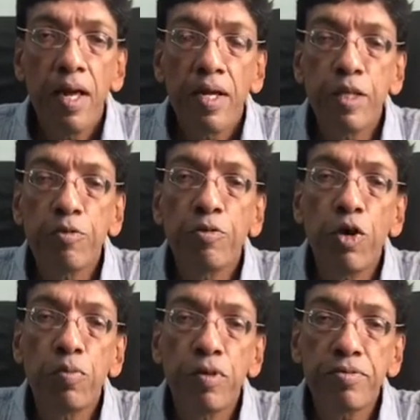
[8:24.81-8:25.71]
in the
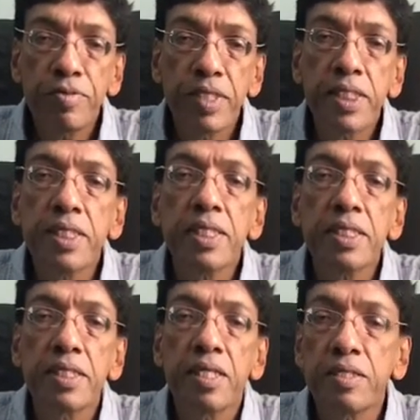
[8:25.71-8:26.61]
form of
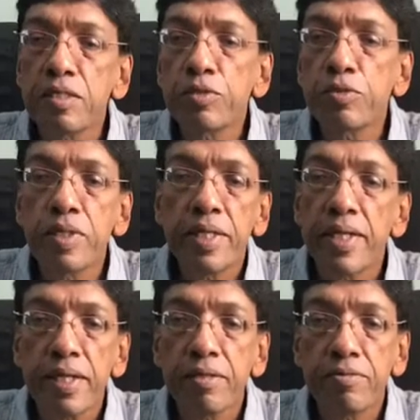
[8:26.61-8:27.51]
sitting judges who will take,